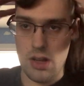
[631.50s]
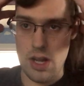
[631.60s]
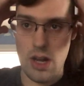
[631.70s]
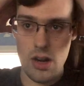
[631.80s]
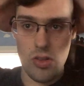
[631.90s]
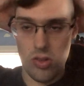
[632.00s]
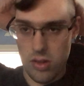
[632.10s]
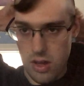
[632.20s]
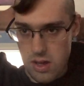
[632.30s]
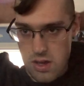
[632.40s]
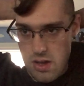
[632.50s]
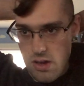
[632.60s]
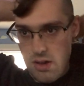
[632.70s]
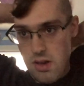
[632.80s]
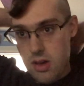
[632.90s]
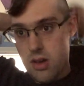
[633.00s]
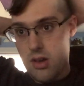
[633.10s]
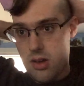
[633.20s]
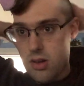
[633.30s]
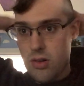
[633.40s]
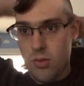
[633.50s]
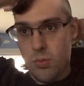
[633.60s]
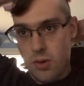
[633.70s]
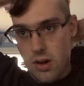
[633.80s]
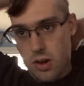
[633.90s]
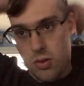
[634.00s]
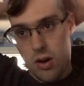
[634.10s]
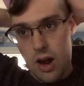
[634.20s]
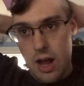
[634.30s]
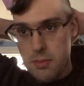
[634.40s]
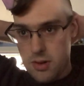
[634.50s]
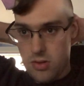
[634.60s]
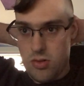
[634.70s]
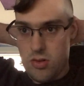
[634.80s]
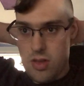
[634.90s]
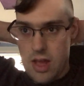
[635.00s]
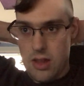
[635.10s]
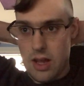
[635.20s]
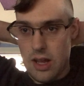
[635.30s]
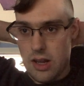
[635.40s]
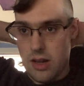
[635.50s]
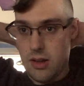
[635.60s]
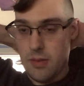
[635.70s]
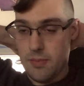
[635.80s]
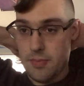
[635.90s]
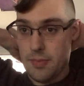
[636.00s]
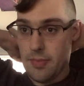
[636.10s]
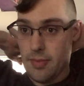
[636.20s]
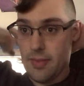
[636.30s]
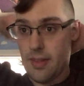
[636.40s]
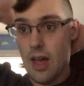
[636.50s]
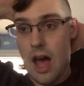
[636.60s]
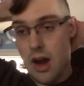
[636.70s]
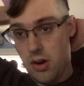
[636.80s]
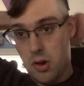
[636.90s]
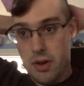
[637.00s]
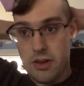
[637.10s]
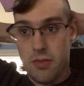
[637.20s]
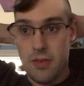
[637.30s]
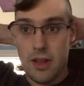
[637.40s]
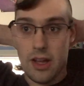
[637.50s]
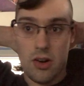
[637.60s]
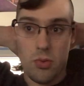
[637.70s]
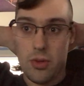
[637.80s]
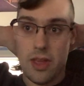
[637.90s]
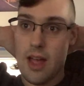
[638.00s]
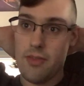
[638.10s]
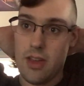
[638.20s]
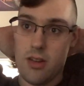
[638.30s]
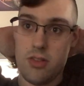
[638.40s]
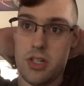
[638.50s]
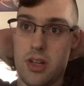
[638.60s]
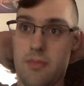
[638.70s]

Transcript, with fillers: I honestly want to cry, but it's just that, like, I don't know. I just feel like I don't really have the energy.